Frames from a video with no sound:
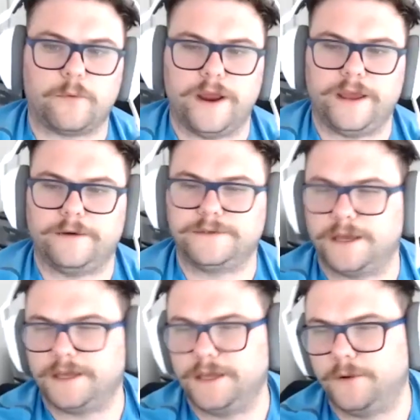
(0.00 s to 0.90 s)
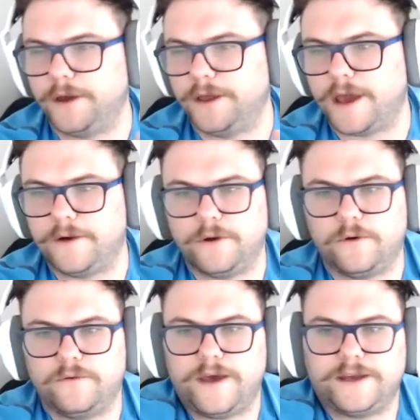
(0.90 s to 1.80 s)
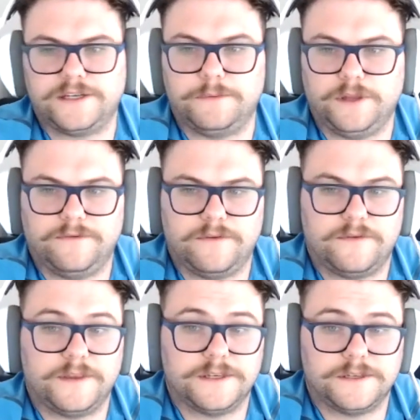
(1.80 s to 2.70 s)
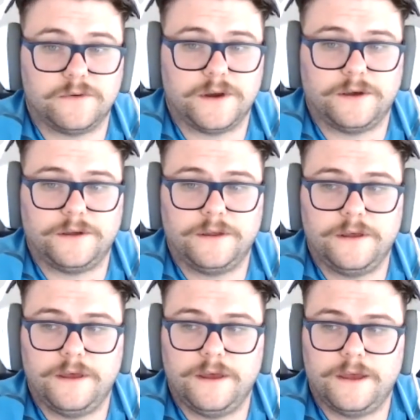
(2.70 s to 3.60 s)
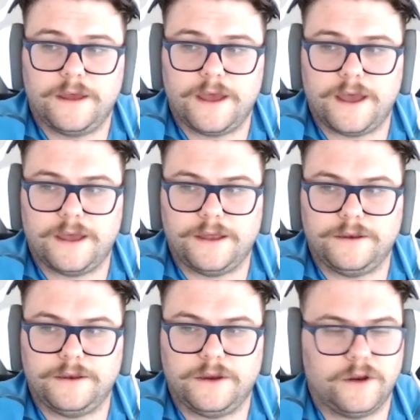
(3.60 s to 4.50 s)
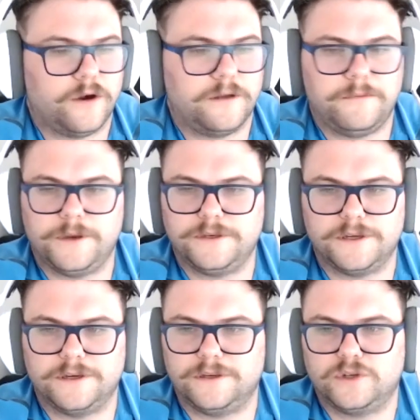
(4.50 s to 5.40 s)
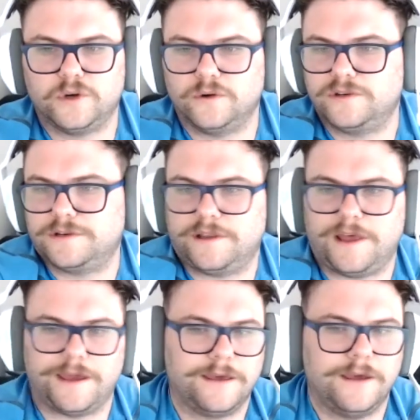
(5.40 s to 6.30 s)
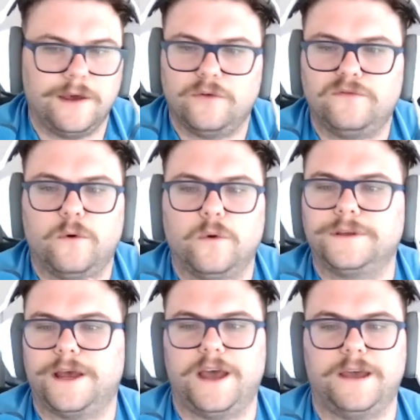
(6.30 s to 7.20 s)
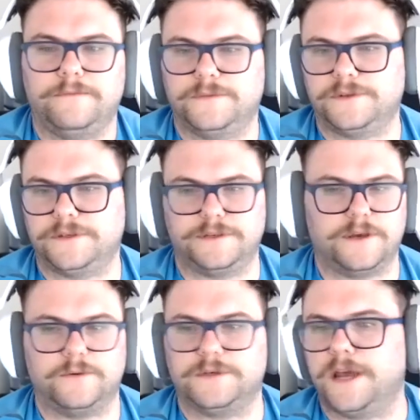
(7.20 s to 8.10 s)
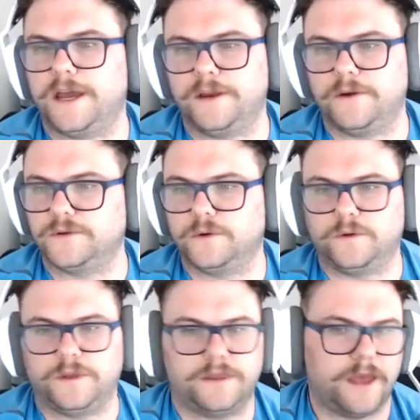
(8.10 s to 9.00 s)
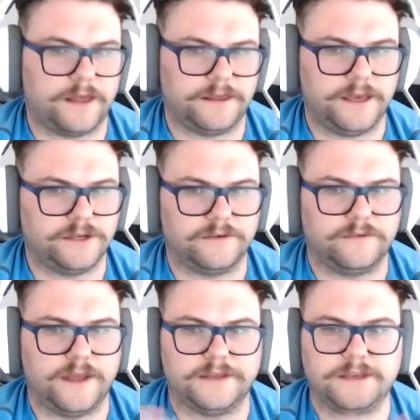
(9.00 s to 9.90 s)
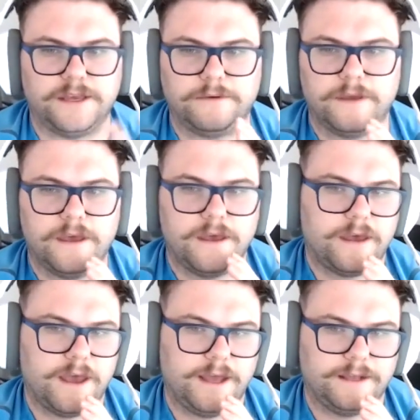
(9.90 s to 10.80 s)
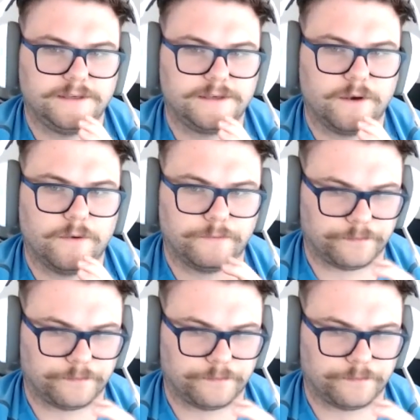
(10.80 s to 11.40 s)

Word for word: praying, I was like, you know what? I don't know if I actually believe if this is real. And, you know, I'd been to church like four times since I was nine years old at the age of 18. And so,